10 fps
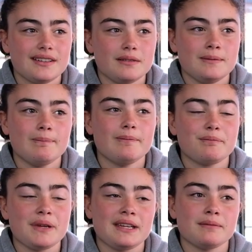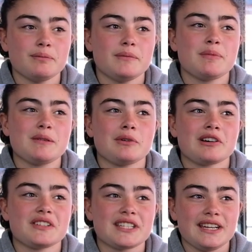I'm being a bit more
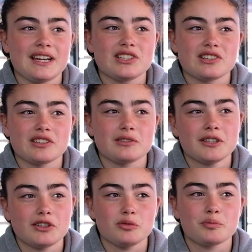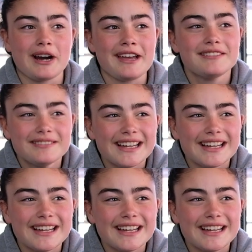of a teenager and a little brat.